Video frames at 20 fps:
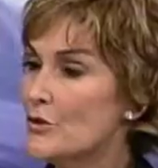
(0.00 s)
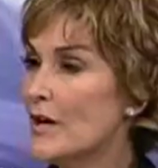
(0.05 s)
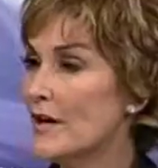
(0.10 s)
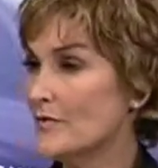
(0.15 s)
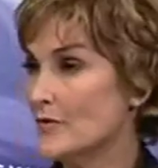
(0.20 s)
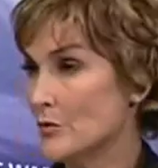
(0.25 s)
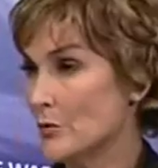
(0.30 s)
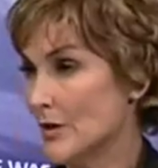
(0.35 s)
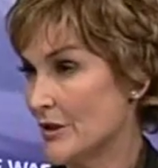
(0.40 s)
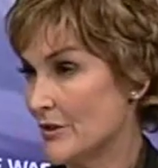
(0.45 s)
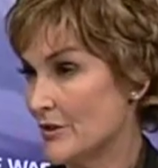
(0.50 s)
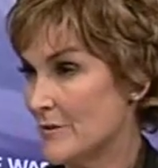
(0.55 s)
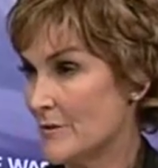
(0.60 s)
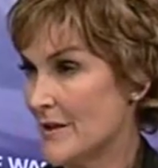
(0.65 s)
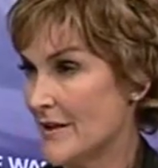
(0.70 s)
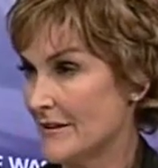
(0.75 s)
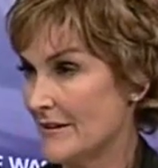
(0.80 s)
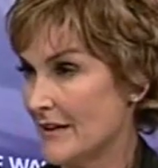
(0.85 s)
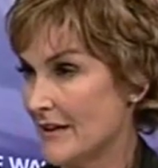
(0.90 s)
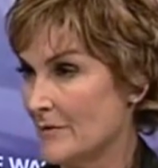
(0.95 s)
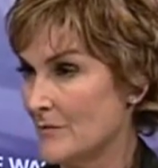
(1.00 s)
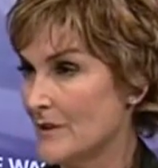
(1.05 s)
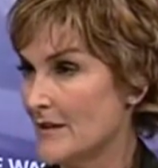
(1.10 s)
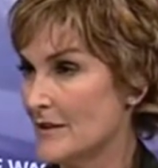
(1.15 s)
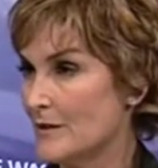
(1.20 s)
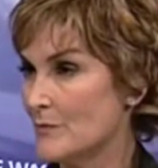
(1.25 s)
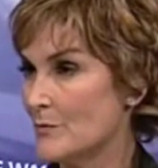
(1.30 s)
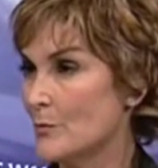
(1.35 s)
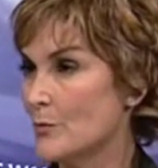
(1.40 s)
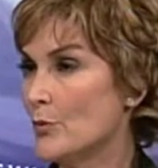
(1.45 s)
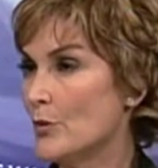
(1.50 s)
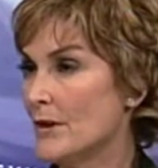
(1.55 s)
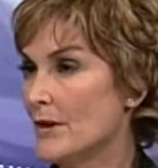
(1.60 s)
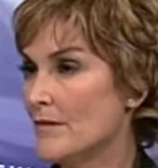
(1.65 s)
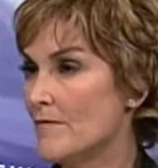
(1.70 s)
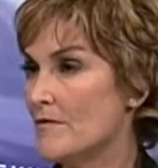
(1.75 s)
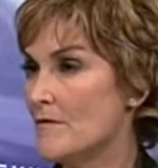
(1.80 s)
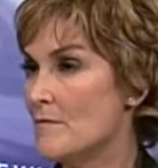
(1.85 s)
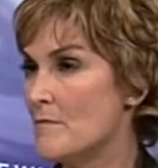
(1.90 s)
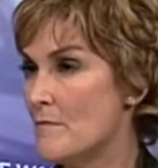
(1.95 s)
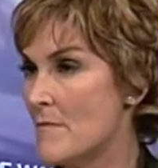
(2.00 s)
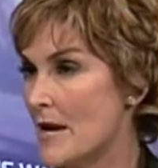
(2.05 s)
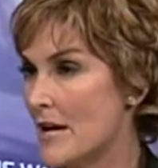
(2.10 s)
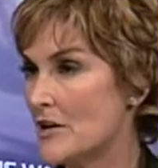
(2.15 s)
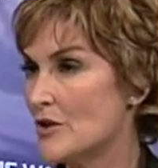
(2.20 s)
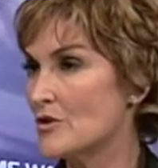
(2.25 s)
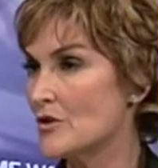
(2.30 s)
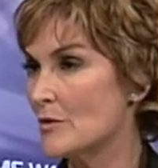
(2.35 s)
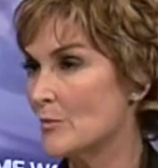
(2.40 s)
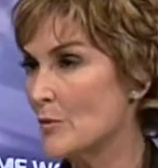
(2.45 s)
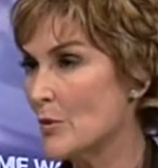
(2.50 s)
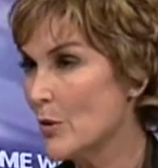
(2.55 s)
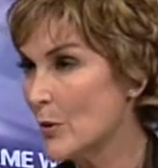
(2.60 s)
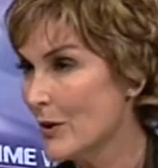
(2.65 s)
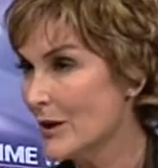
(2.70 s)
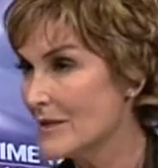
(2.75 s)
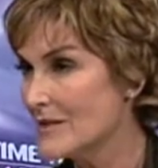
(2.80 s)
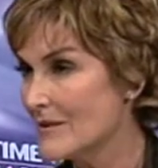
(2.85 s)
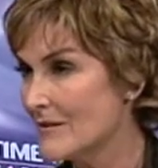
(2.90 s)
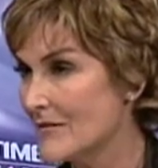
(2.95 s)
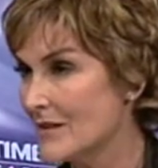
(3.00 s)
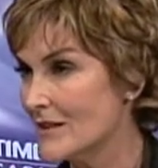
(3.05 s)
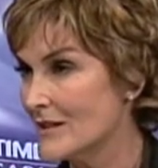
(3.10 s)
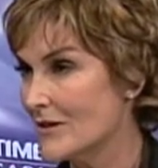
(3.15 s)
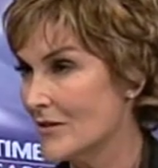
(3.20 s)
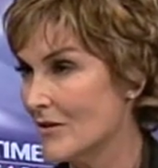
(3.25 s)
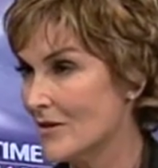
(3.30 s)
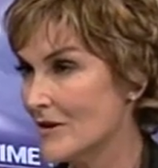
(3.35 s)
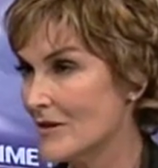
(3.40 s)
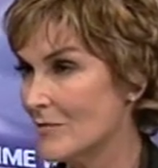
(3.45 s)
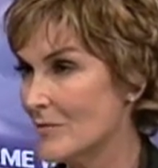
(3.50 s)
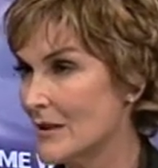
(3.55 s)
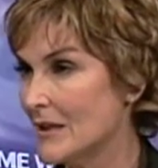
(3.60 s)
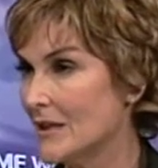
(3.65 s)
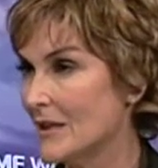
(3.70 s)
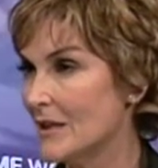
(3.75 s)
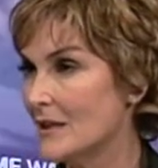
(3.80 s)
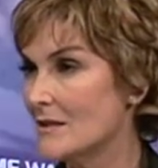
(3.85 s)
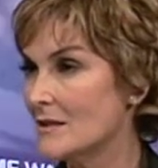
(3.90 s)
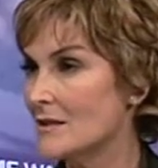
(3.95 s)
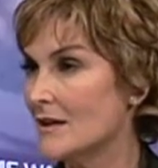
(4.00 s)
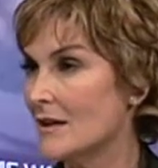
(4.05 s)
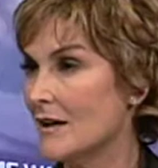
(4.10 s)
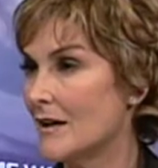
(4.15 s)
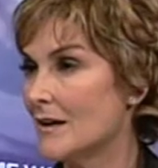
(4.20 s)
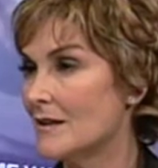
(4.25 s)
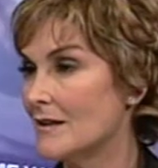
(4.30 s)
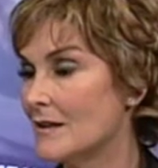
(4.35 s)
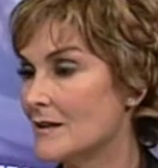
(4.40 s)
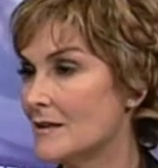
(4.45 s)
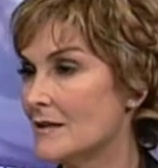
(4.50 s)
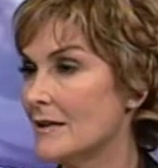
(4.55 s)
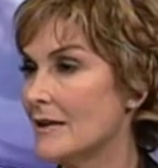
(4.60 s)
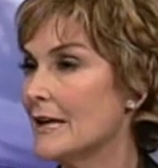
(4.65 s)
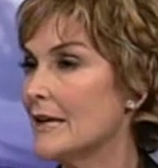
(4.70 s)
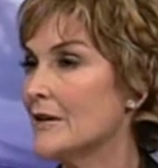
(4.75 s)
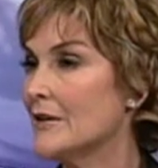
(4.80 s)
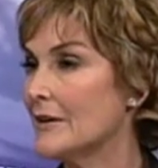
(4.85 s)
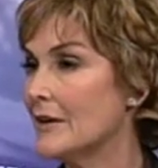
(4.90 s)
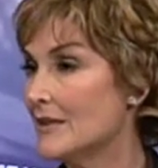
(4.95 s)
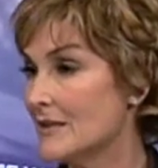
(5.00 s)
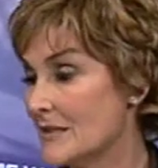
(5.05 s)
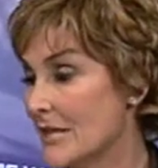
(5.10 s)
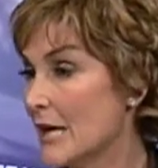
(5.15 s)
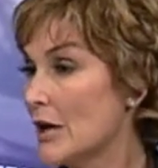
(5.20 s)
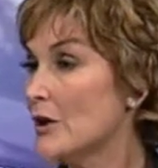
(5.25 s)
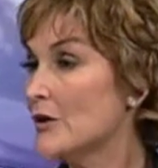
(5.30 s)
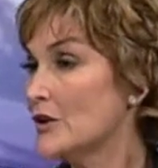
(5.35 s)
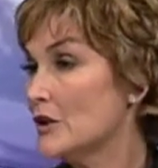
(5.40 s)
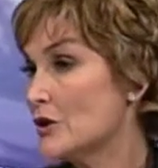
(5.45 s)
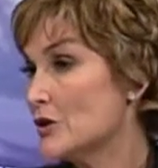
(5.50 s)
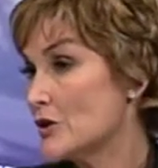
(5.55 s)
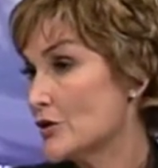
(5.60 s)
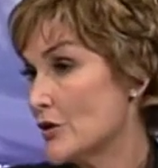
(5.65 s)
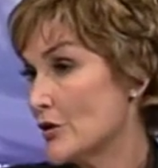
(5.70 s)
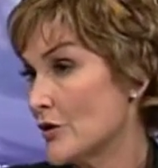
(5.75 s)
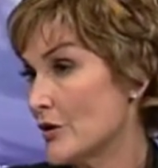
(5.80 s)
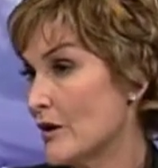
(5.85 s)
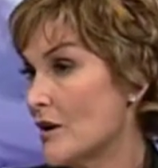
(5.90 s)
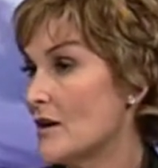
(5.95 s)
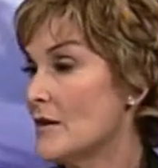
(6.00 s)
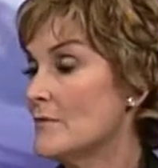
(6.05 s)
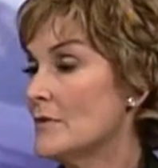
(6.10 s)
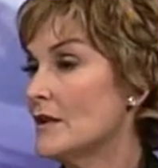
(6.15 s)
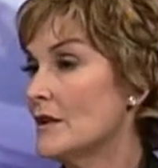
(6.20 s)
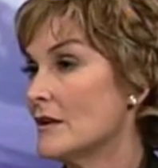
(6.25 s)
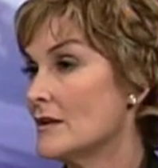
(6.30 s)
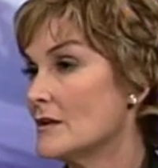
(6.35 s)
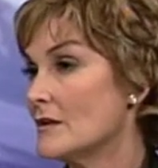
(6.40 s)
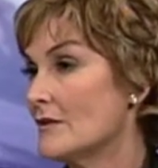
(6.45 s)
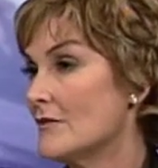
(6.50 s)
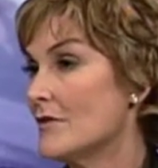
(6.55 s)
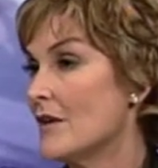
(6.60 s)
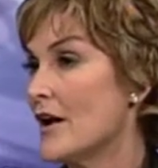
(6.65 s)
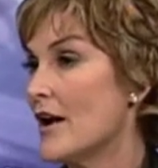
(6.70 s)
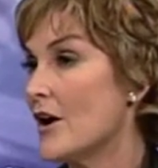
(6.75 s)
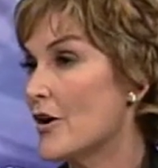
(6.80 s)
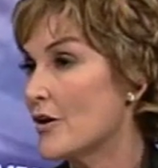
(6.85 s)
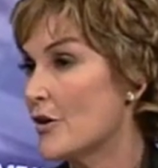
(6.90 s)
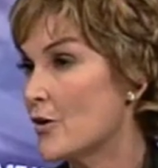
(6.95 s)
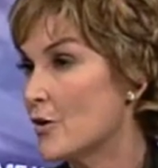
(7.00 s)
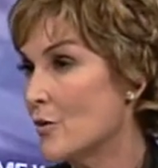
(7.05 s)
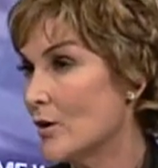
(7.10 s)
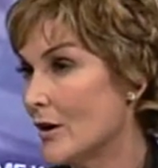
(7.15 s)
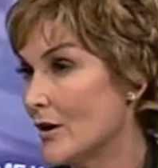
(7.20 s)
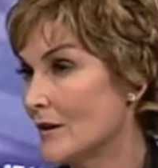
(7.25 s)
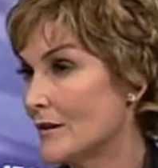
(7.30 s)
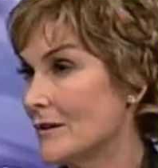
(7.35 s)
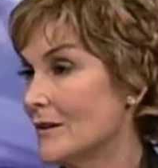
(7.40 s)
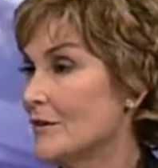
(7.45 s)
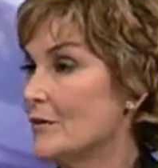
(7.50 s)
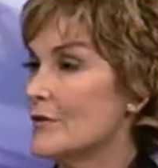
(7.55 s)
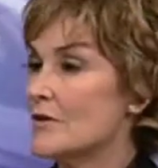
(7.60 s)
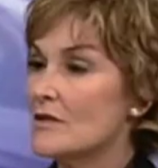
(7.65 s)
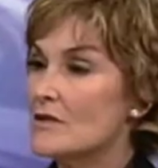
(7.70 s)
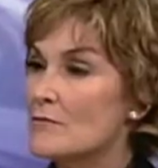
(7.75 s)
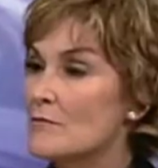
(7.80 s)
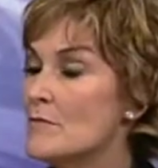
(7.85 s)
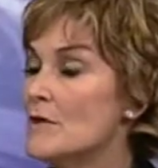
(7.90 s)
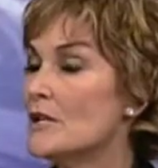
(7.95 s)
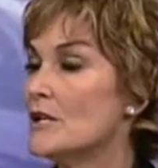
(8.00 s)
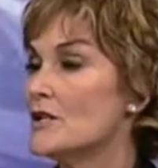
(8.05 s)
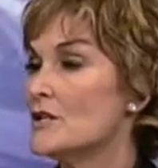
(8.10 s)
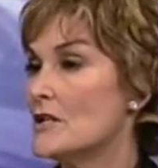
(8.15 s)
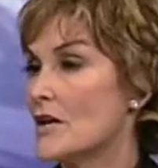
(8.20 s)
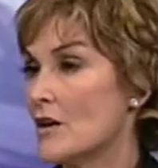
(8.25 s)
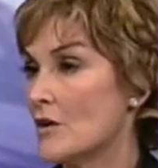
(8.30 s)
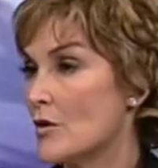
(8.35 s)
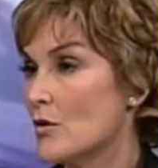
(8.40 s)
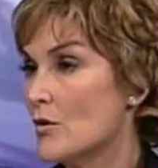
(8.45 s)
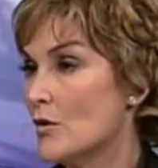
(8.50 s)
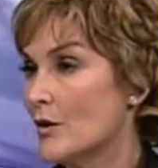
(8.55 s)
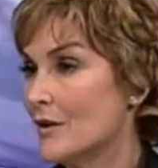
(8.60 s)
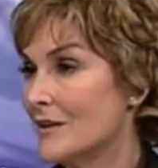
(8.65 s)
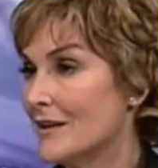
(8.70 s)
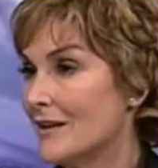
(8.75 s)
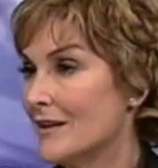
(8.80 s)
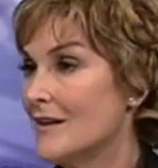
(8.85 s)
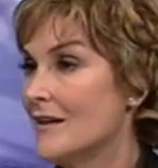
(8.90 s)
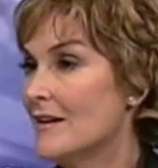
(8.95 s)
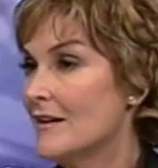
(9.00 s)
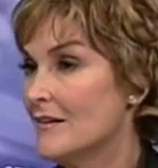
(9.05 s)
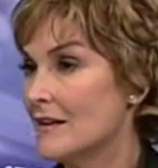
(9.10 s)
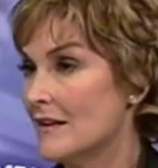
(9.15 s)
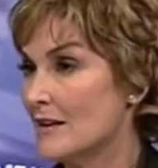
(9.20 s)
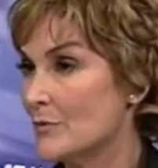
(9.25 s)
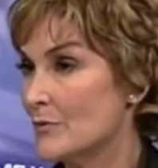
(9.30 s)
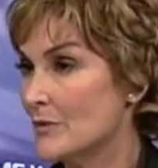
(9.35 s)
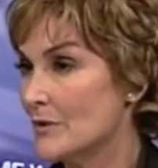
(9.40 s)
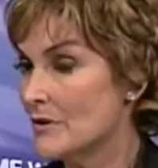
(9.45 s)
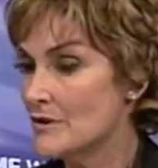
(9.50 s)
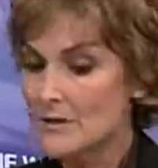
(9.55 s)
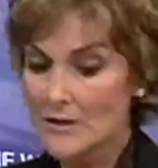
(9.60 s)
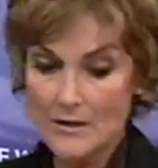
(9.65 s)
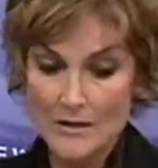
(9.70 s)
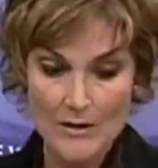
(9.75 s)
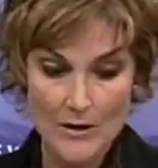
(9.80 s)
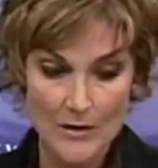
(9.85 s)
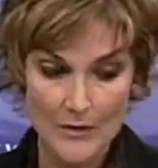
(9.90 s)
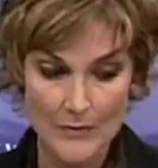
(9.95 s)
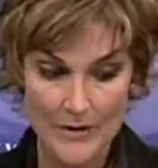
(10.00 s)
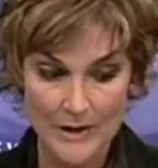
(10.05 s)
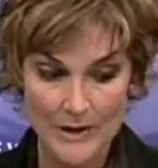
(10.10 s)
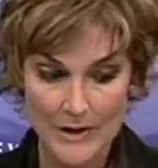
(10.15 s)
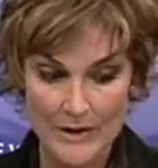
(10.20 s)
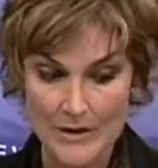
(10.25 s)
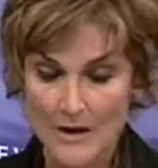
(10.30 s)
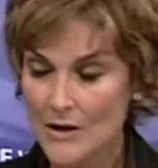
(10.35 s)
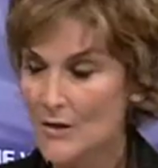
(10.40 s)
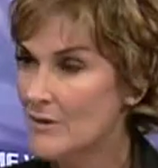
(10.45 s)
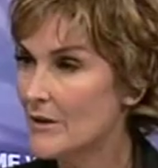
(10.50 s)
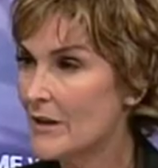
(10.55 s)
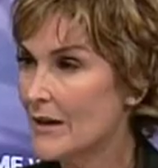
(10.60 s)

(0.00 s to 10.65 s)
have to wonder about that because one of the major points of this argument is that is that it health, it's a health concern because of the air quality or the diminished air quality that it produces, and already we